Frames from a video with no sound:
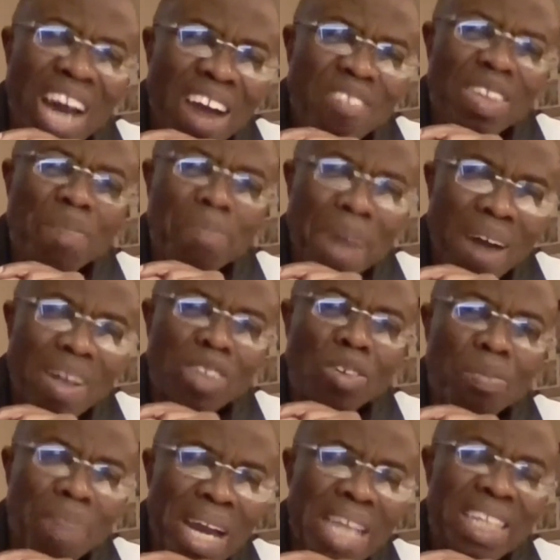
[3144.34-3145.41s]
have the power
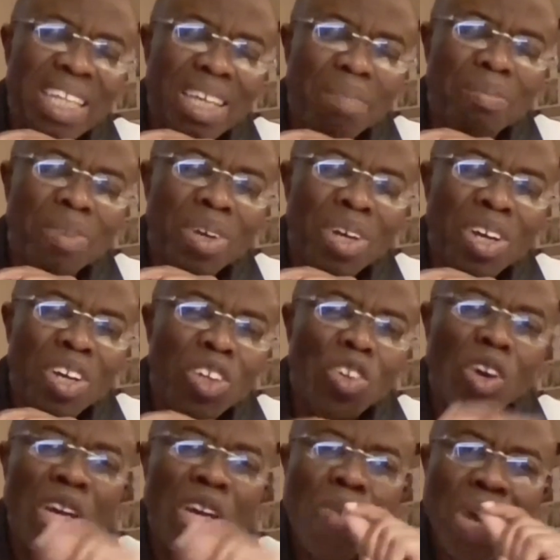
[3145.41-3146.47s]
to bind him.
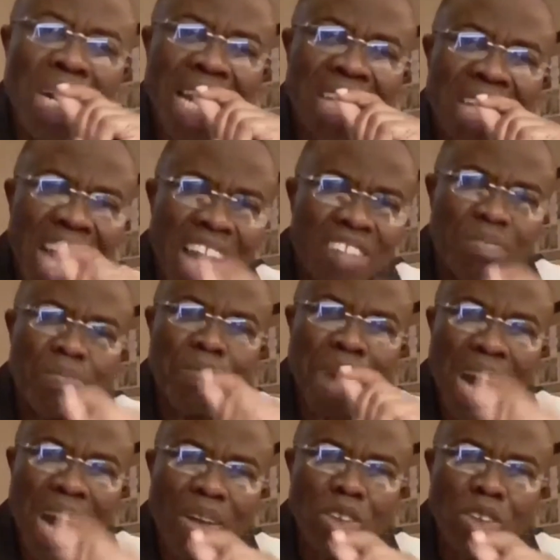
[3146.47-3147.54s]
The only one that has
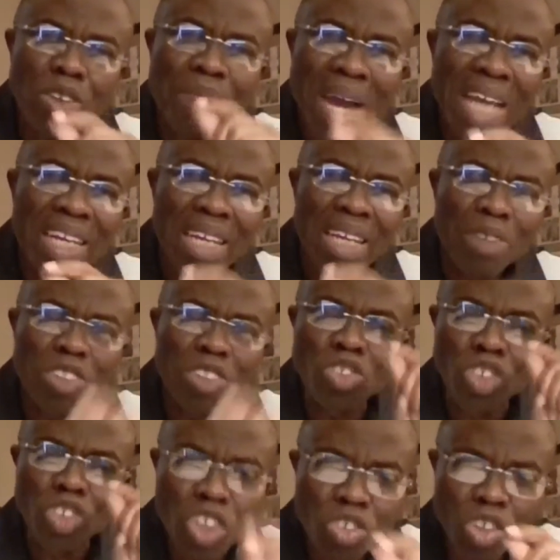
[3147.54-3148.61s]
power to bind him
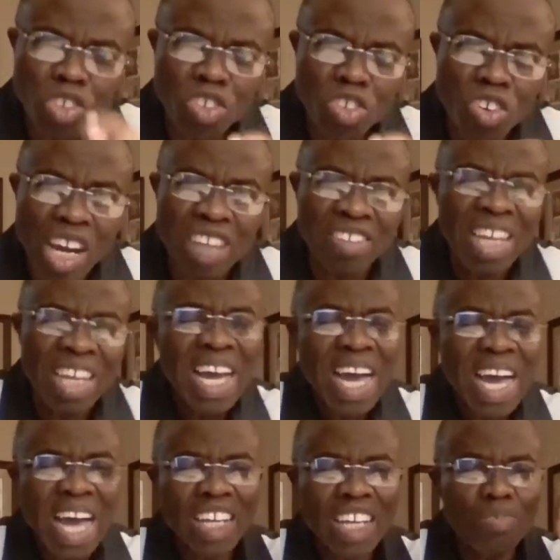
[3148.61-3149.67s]
is Jesus Christ,
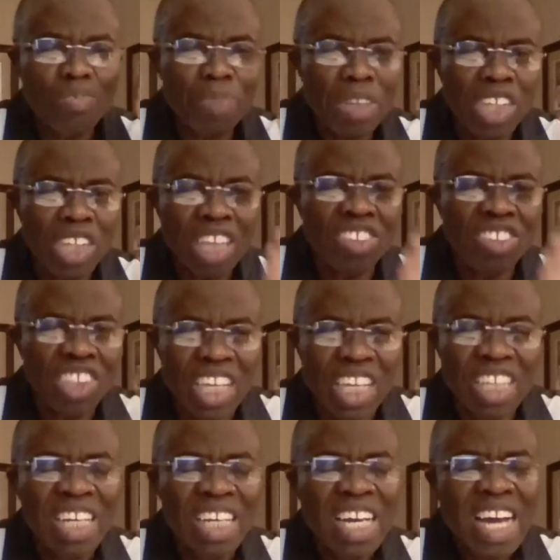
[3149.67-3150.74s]
and a special
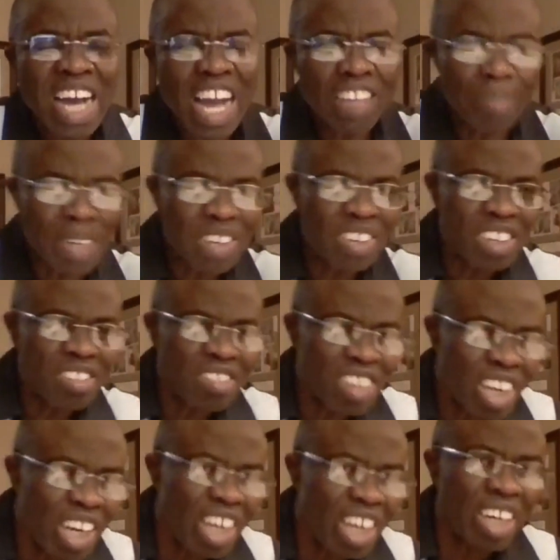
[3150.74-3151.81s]
chain has been
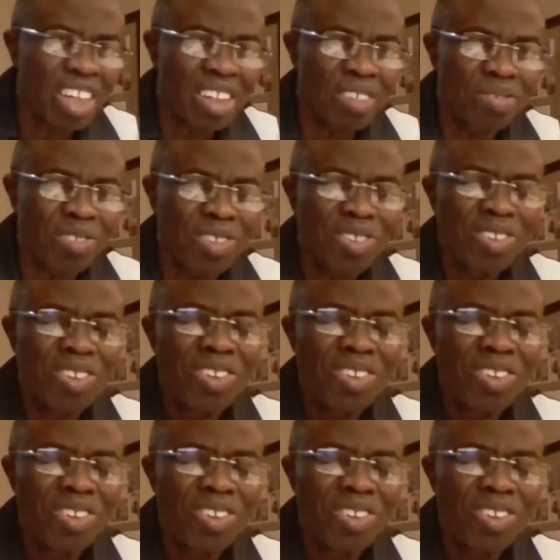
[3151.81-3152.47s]
reserved